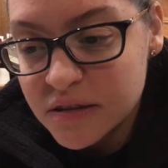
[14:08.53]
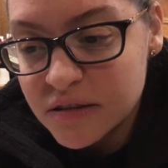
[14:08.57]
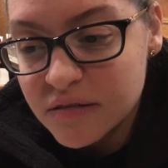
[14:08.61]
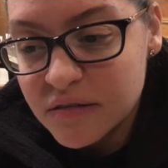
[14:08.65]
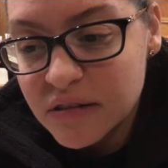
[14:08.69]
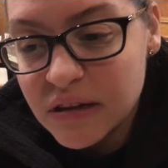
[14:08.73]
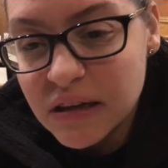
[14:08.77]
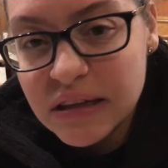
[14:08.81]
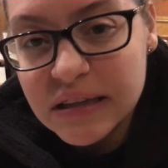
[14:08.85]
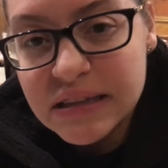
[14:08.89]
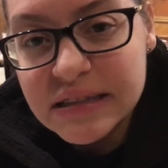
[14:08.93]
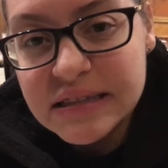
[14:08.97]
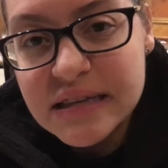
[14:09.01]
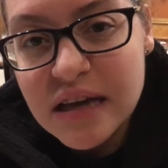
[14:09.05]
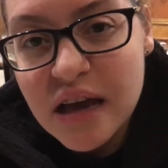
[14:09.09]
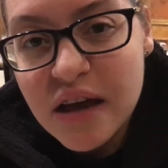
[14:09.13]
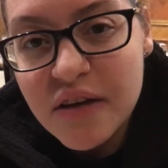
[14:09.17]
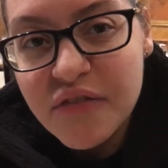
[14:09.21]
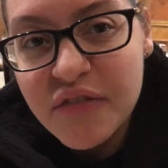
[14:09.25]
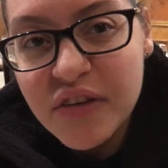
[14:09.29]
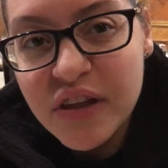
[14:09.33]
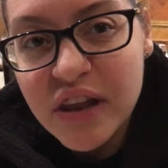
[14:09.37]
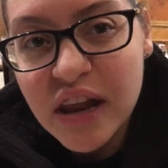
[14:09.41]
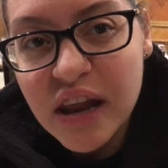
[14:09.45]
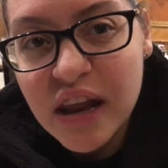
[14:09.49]
really
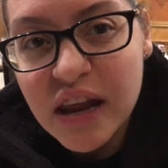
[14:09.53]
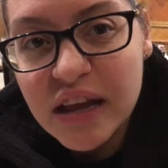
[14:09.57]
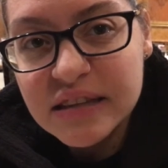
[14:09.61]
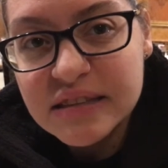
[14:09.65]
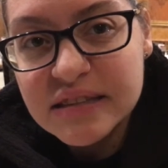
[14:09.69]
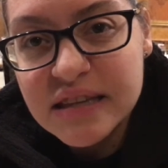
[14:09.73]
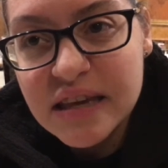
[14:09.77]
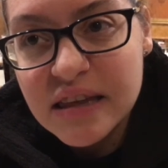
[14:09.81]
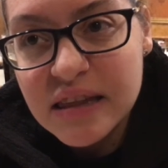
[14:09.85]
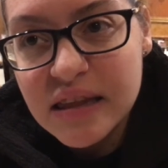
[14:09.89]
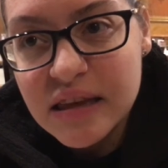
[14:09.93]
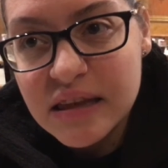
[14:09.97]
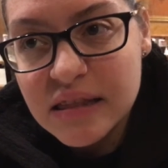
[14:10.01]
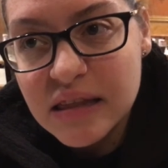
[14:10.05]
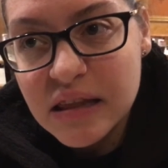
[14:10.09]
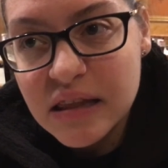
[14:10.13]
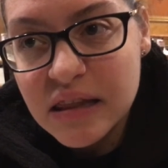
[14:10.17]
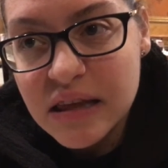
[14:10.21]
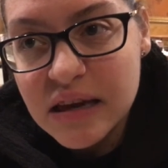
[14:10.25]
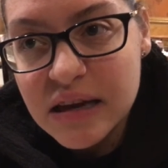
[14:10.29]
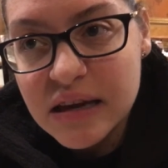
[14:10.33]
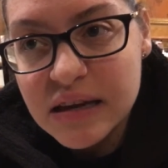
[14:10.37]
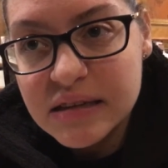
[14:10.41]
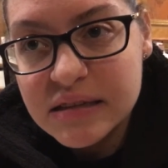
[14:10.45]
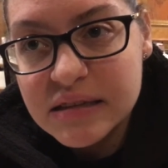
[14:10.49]
tough, and then I'd say like the
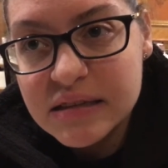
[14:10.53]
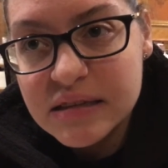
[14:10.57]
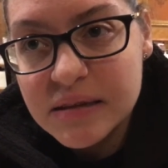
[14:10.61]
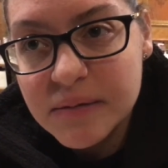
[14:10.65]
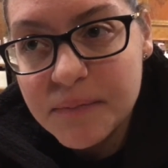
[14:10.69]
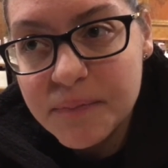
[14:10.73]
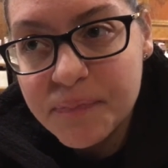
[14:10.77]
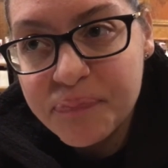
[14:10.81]
last